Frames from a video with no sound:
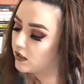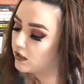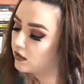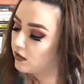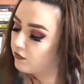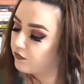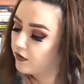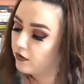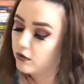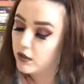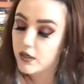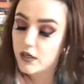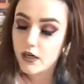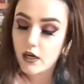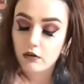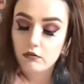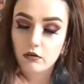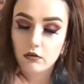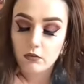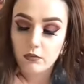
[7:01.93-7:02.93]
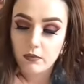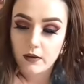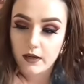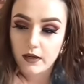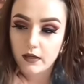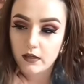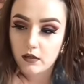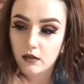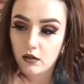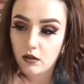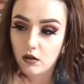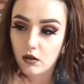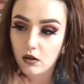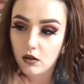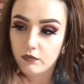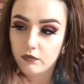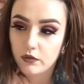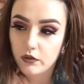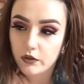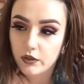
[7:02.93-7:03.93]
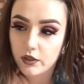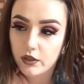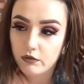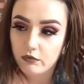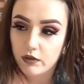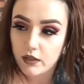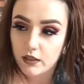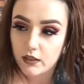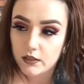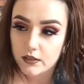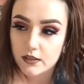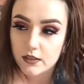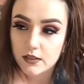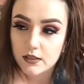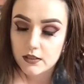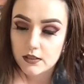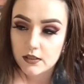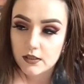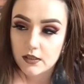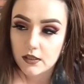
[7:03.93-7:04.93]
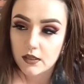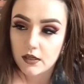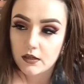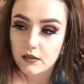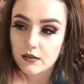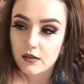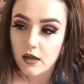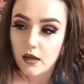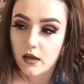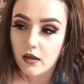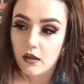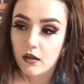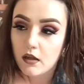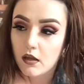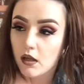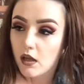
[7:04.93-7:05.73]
a very narrow way of looking at reality to think that